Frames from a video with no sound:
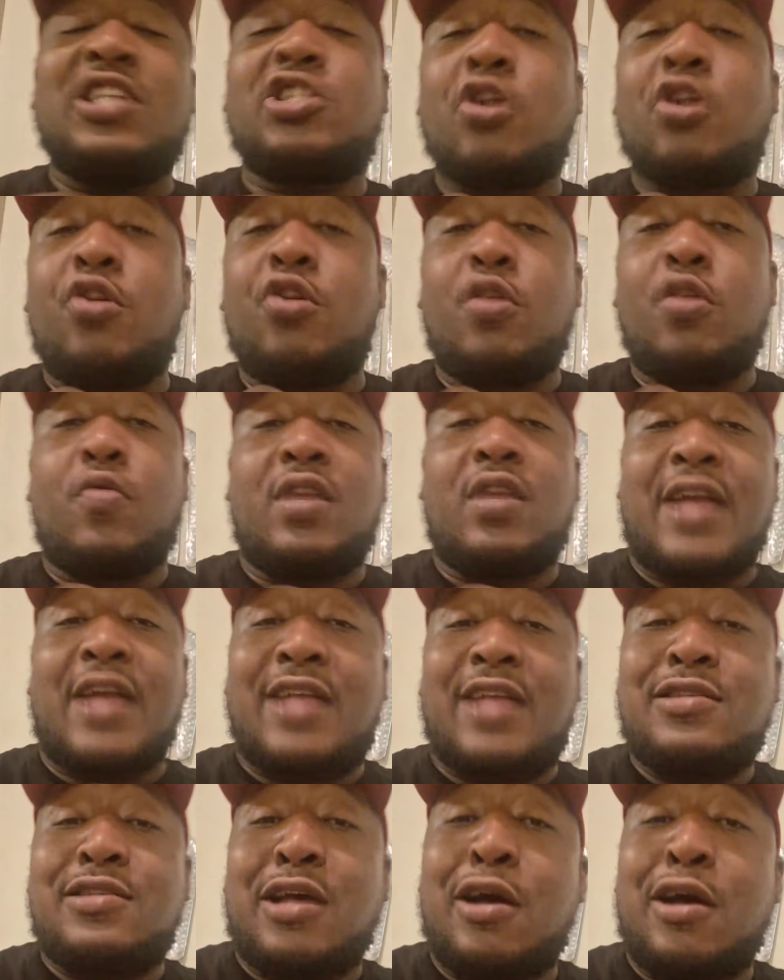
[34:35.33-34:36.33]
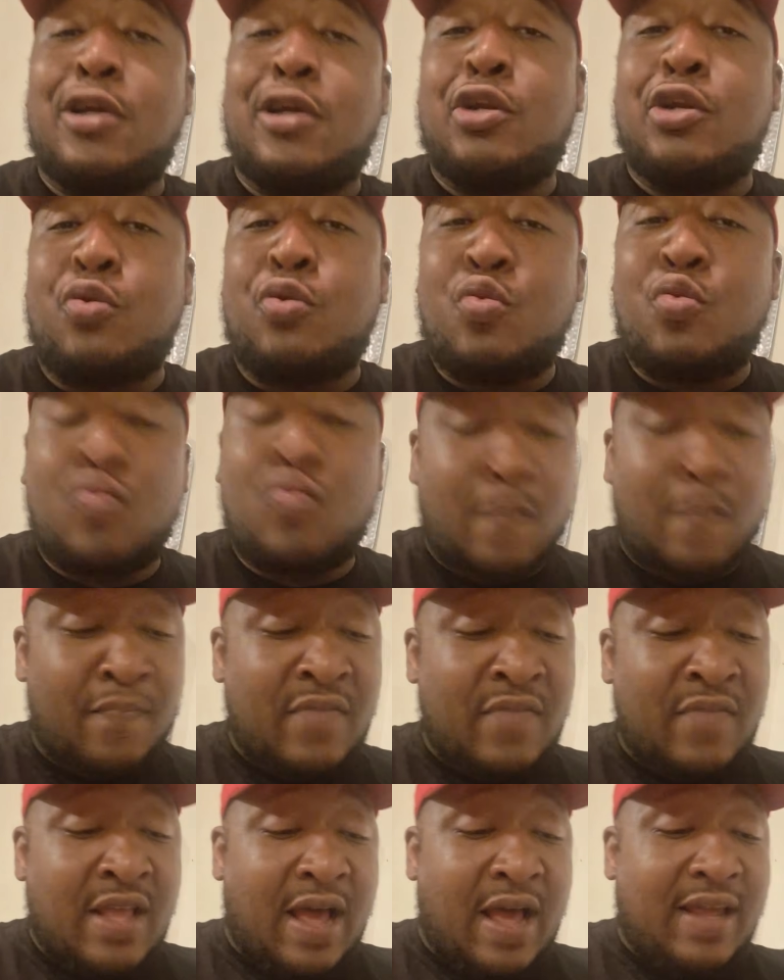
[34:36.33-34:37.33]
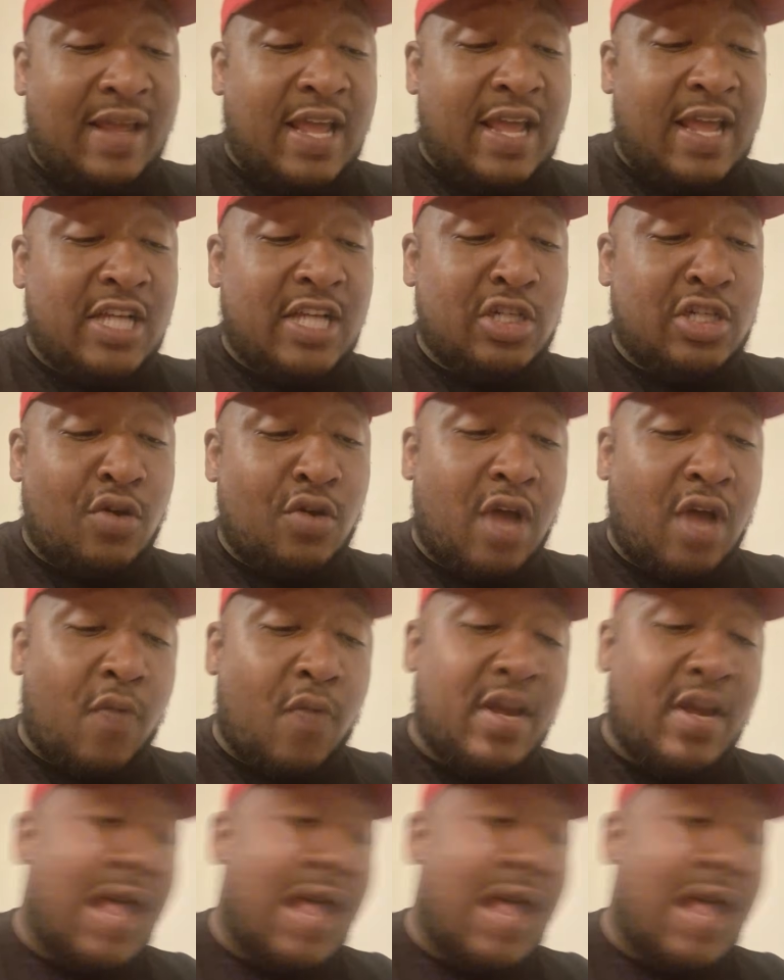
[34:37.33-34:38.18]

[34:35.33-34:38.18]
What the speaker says: you what that tongue do. I can't show y'all what that